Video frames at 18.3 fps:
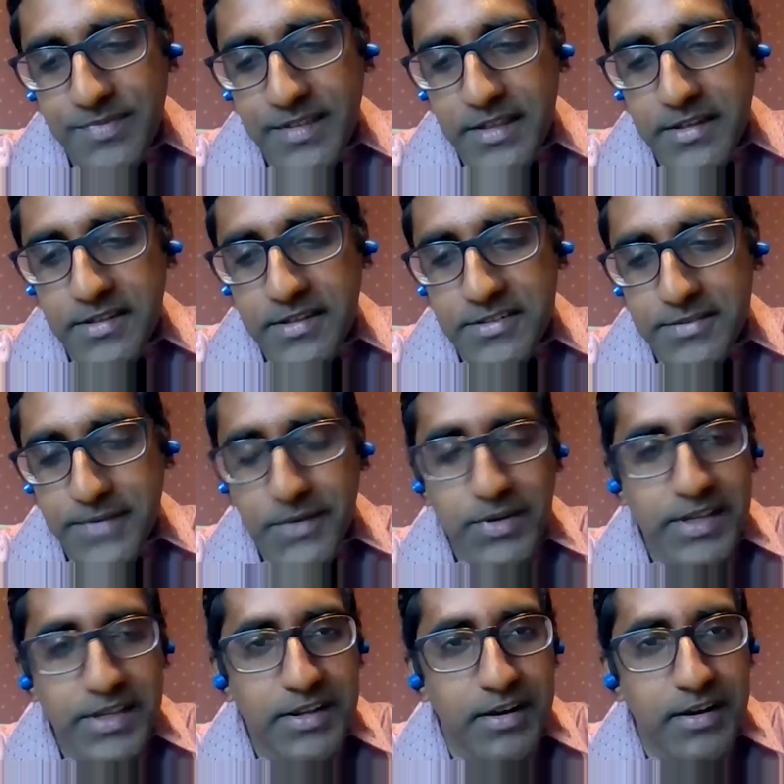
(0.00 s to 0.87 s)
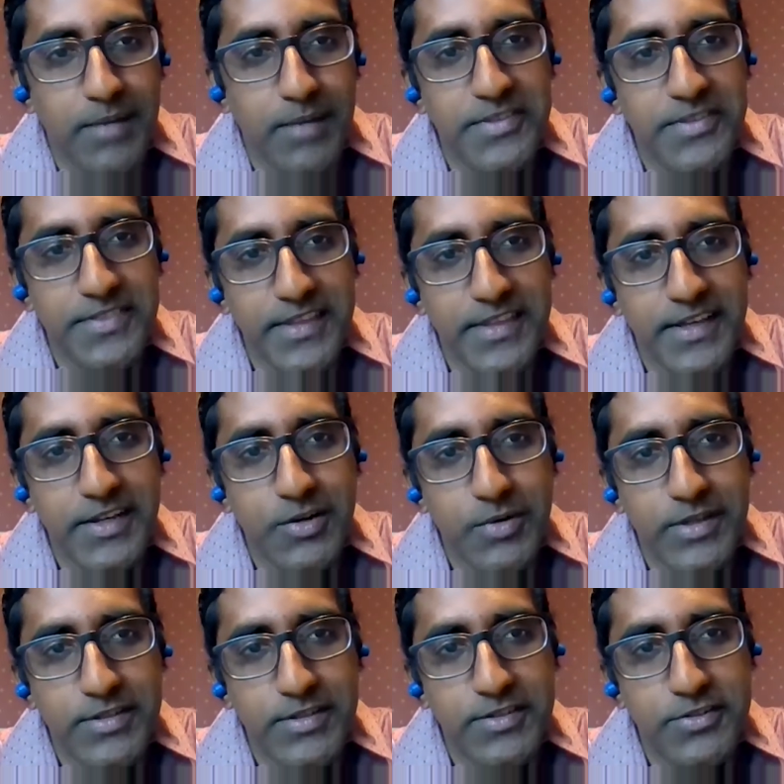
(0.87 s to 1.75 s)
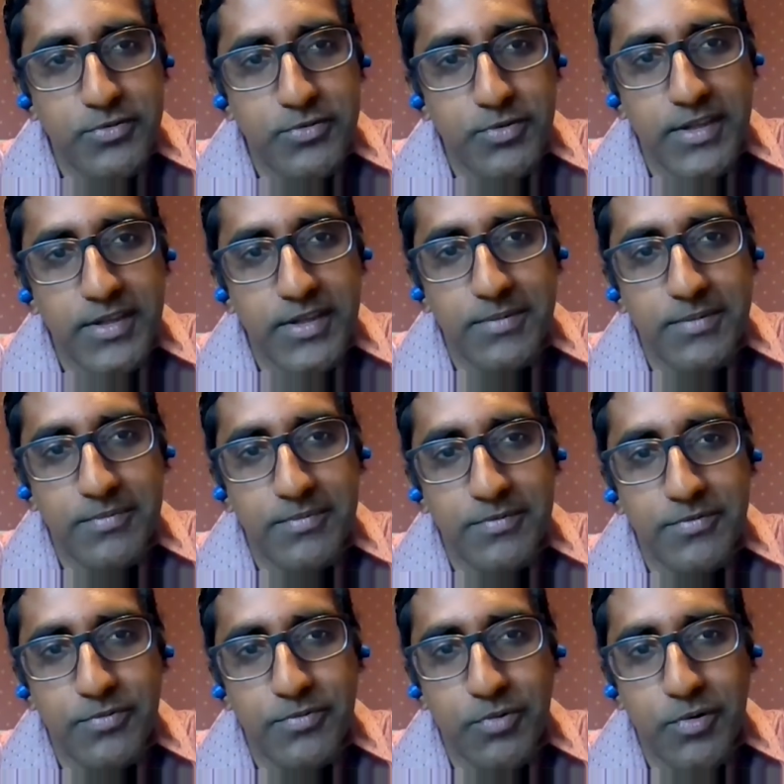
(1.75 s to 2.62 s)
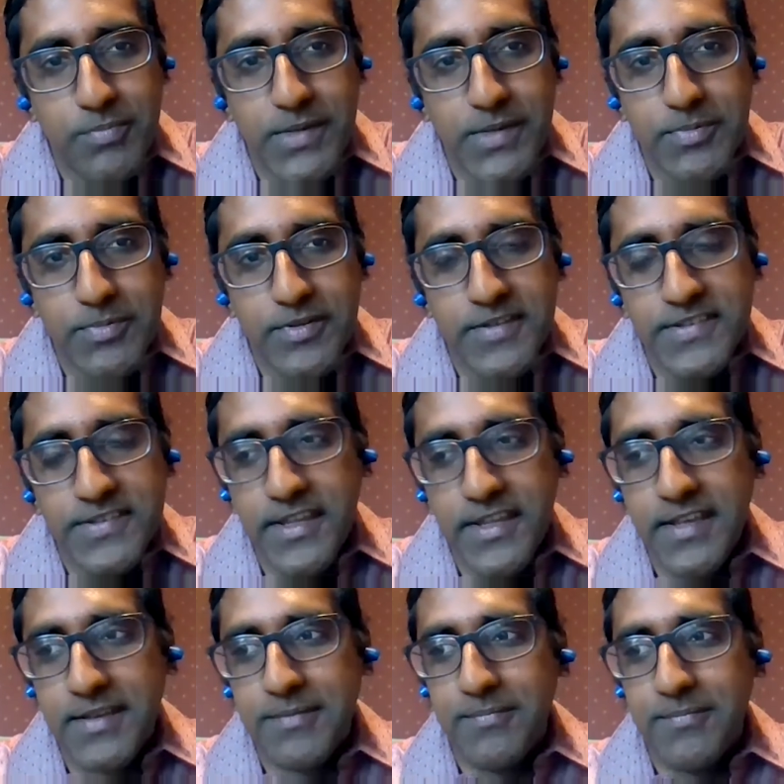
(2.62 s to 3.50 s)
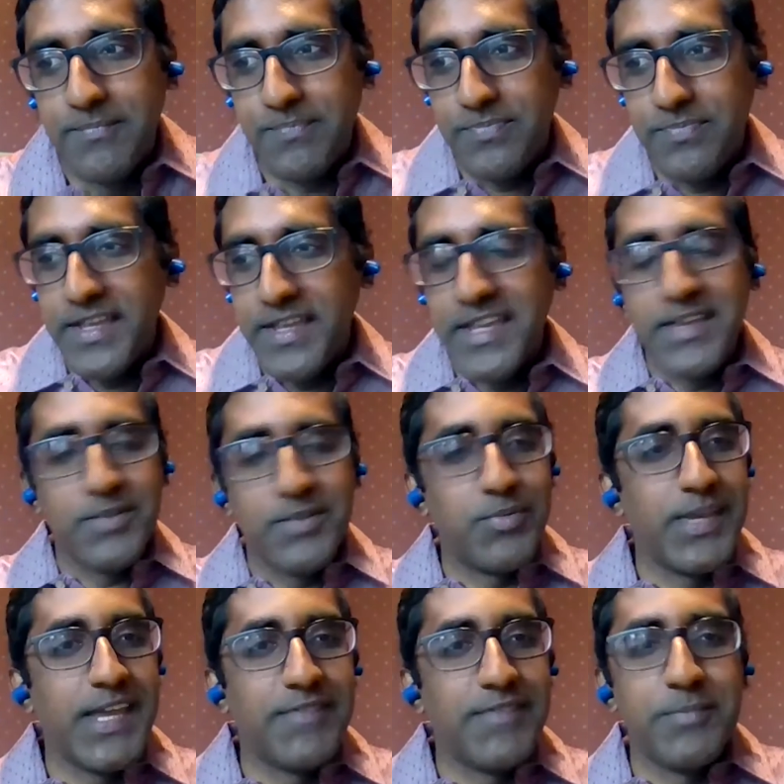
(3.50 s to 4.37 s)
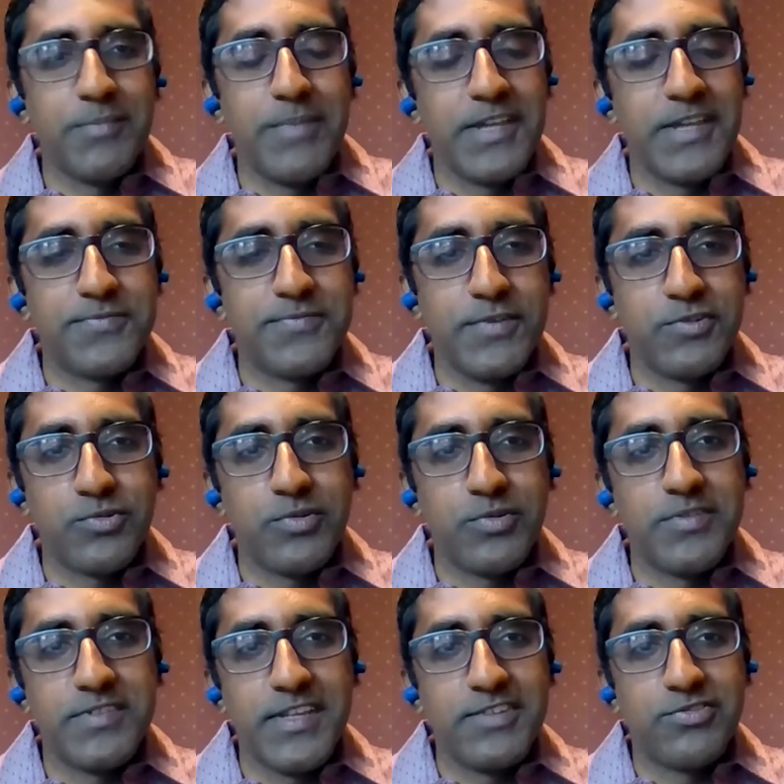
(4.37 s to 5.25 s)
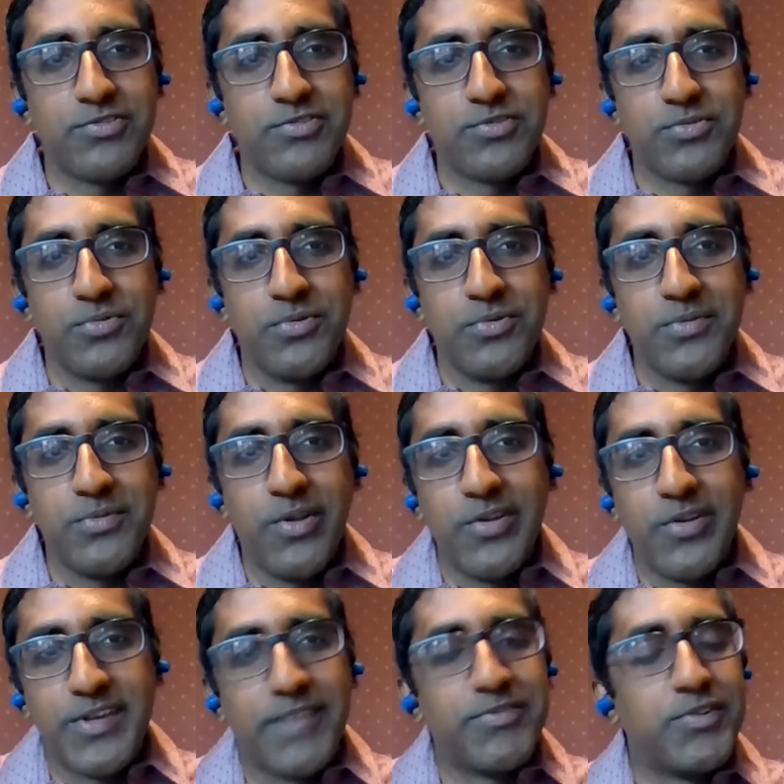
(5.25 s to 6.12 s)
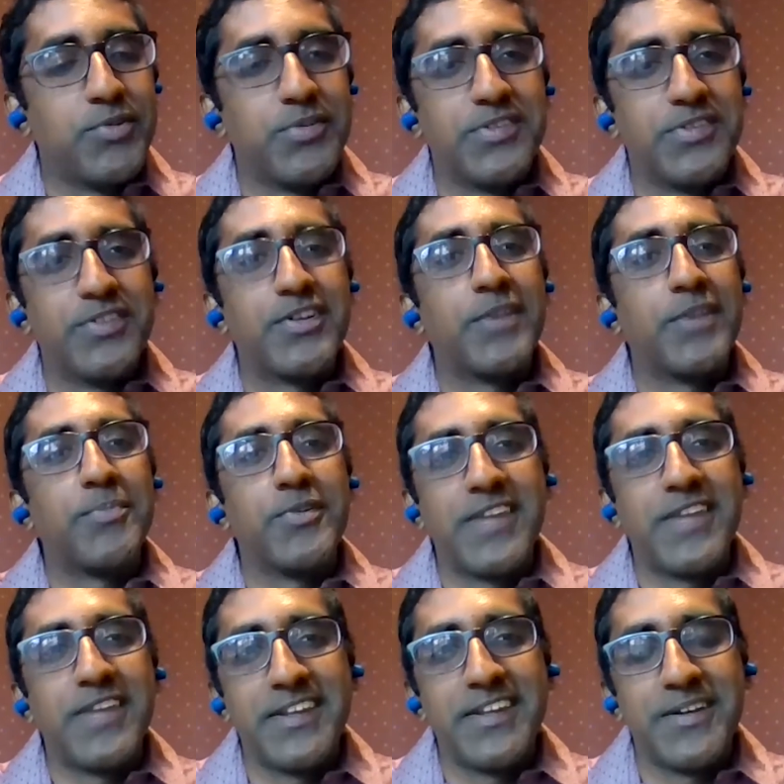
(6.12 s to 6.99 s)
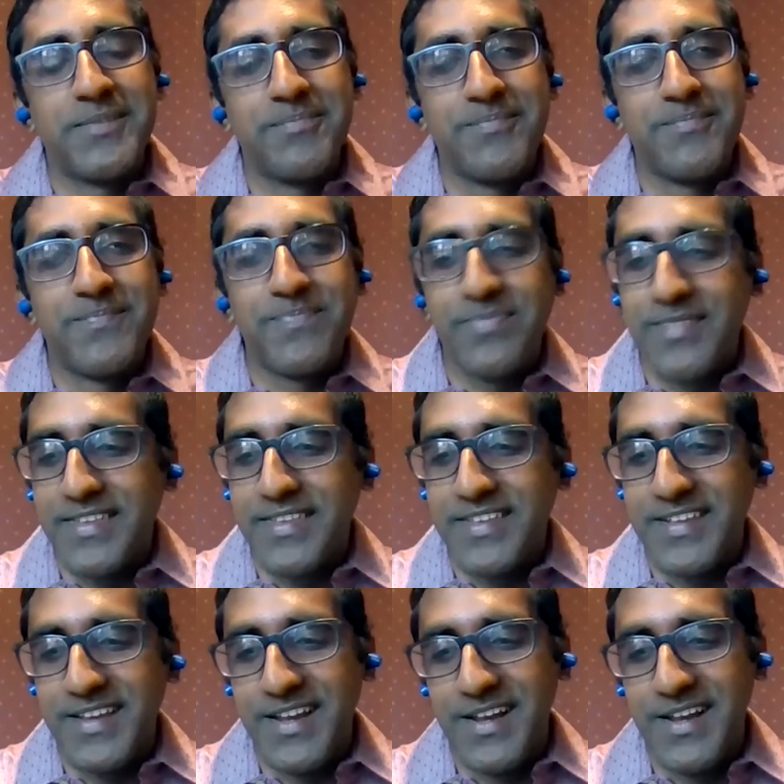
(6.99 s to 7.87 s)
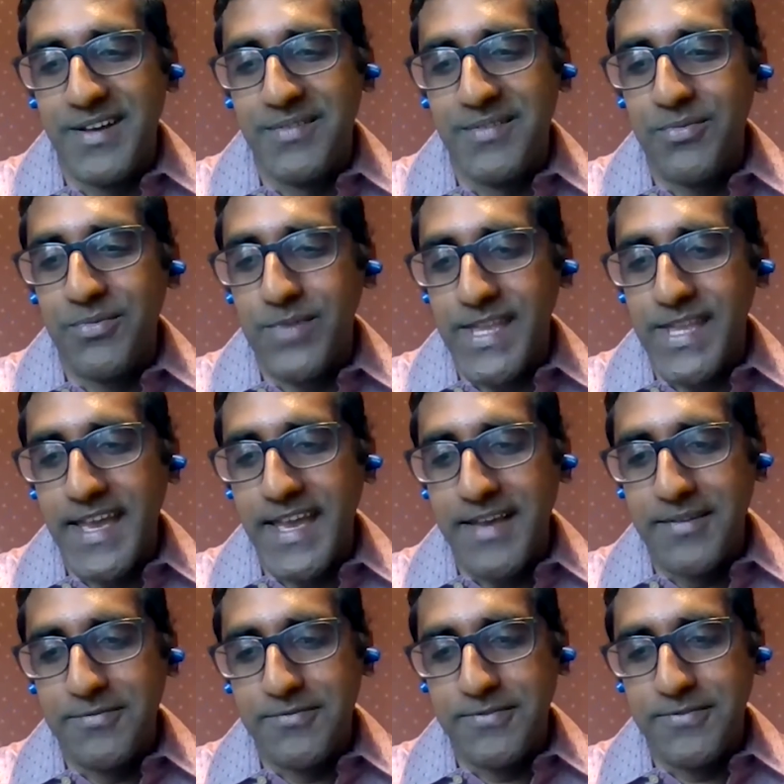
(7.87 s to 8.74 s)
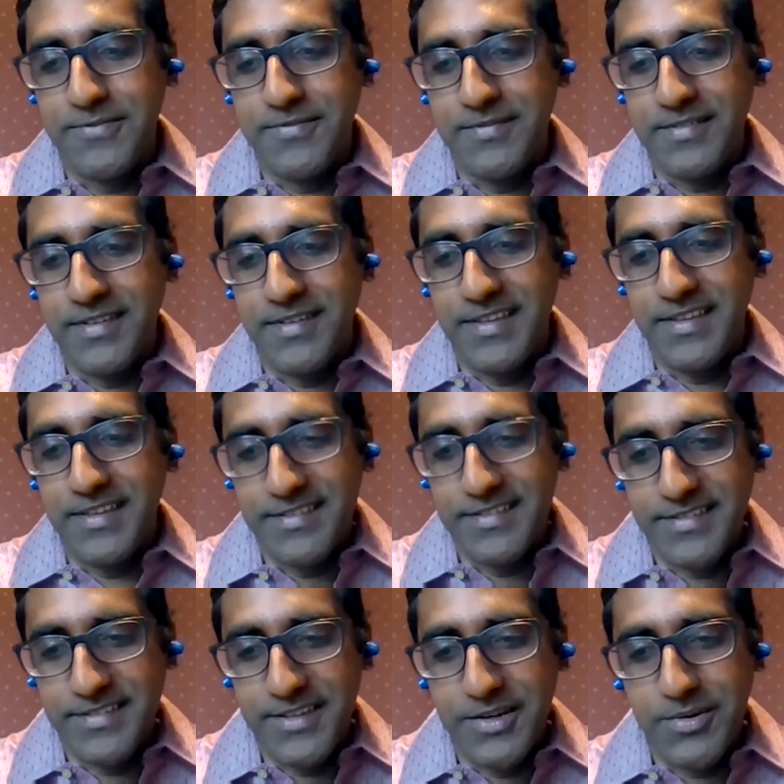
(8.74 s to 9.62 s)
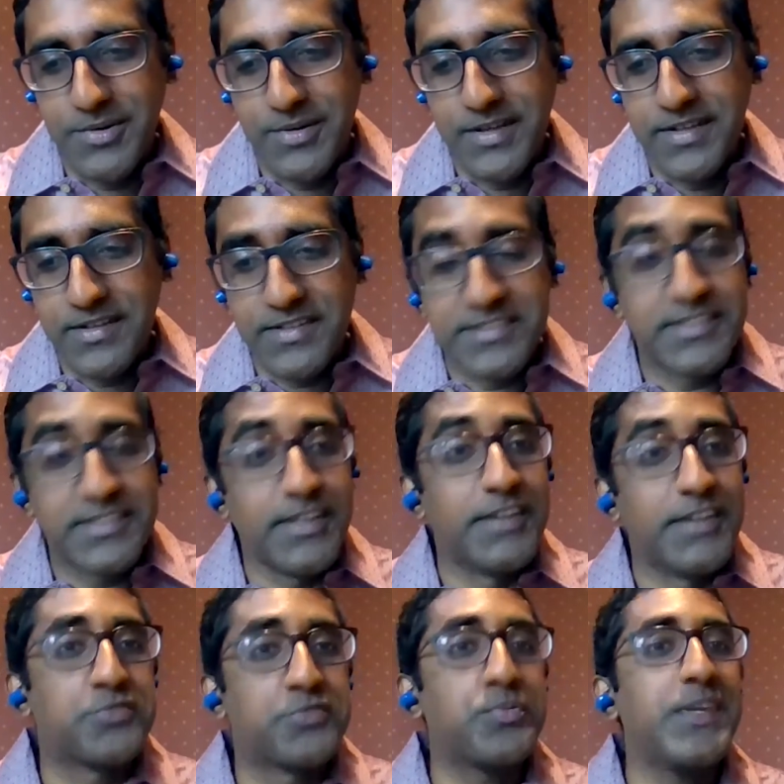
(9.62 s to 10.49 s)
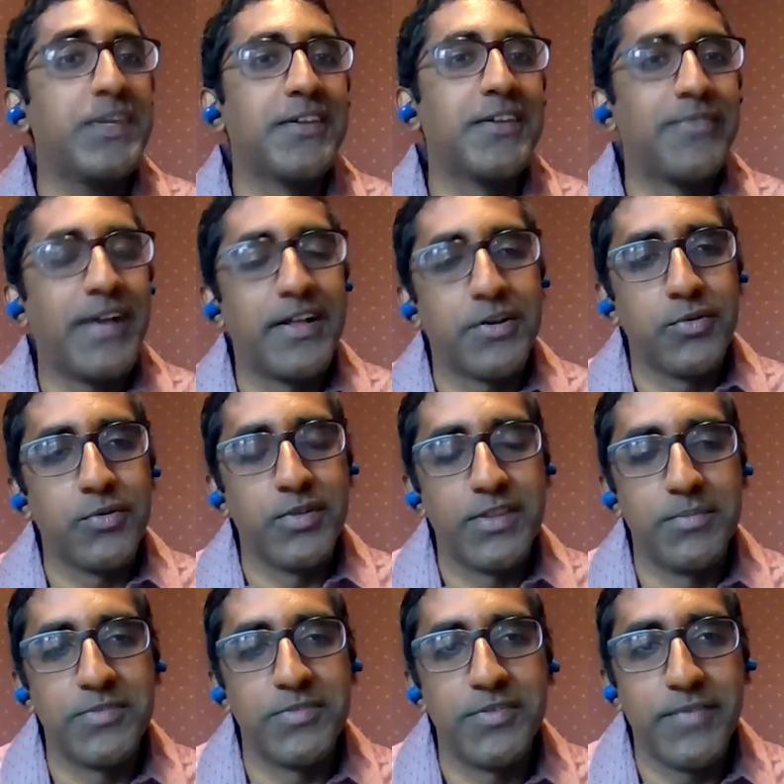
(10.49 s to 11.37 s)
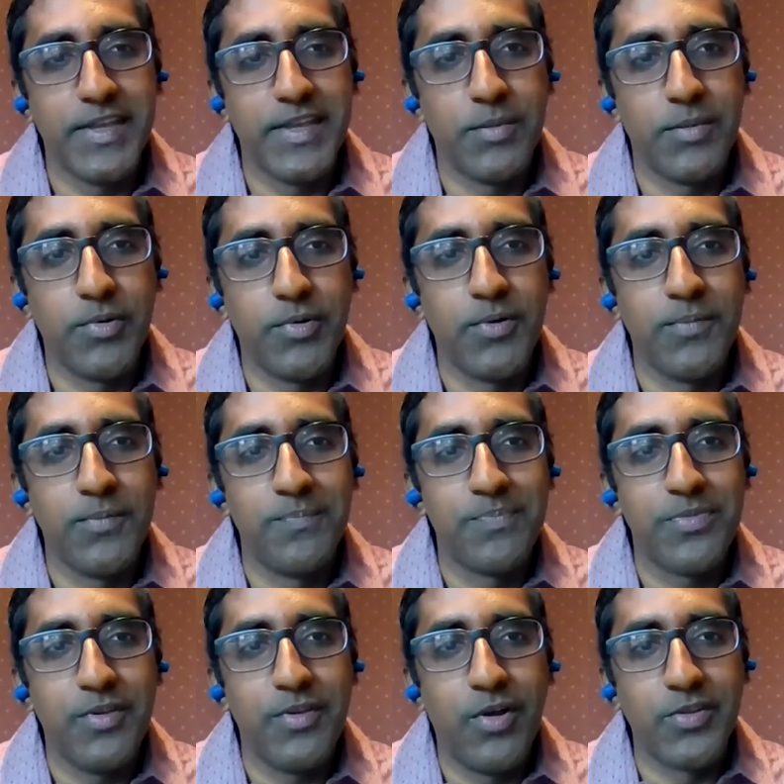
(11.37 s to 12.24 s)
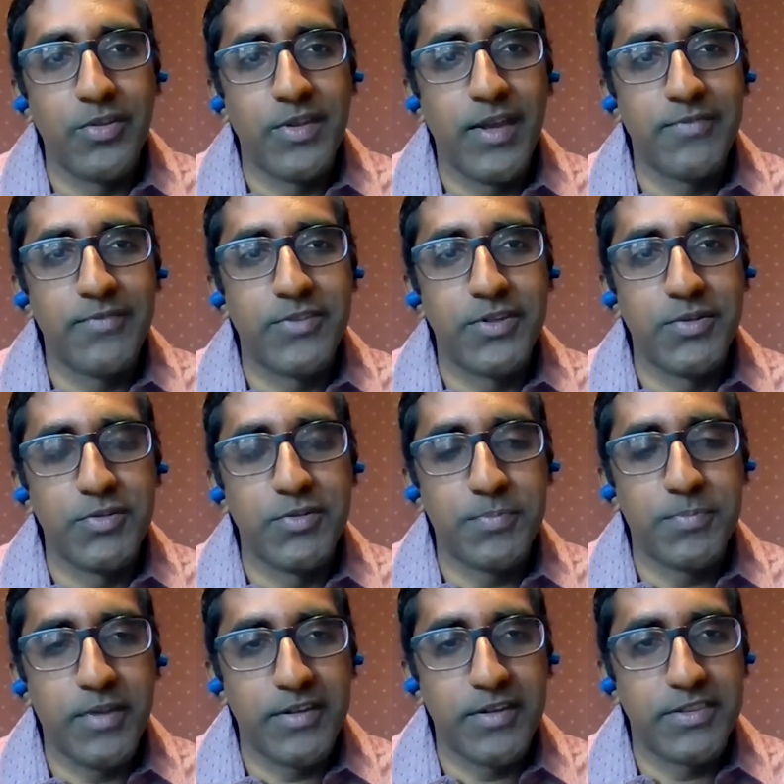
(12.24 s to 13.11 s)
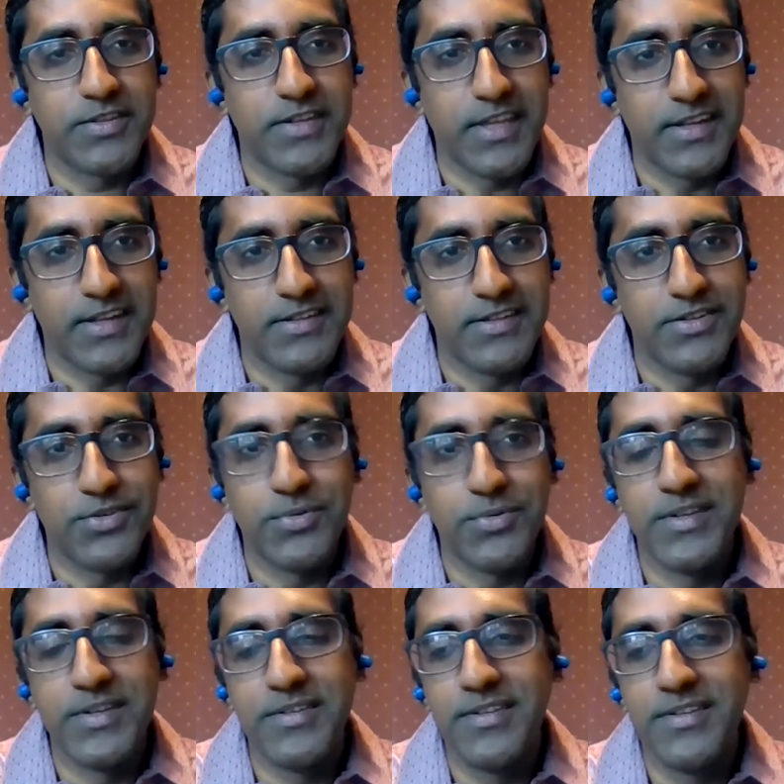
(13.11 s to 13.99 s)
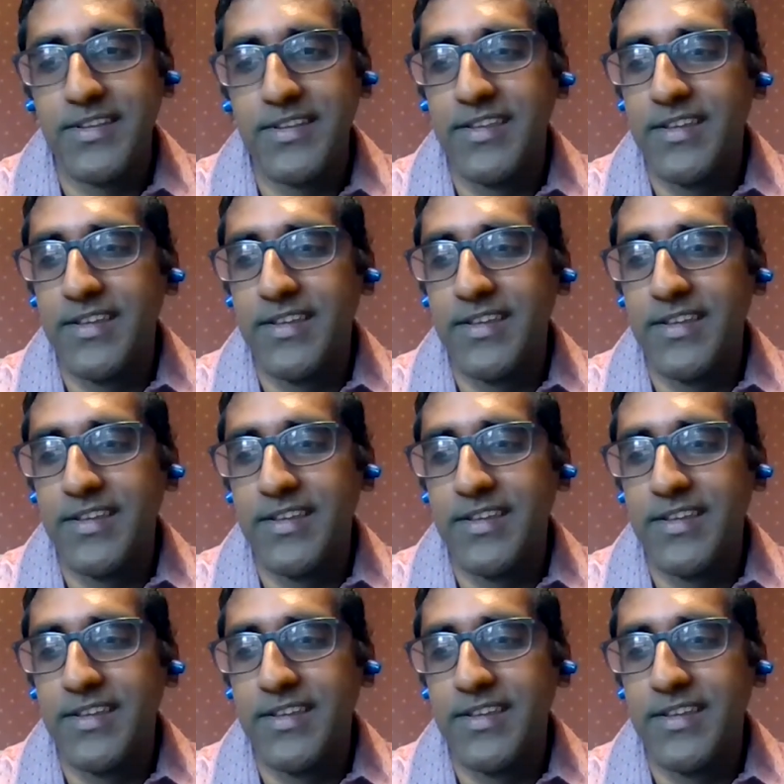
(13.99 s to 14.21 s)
it is a very common thing in our industry for people to say, hey, we have the best visualization tool, all you have to do is hook up your data. We have a suite of algorithms available, all you have to do is plug the data into it.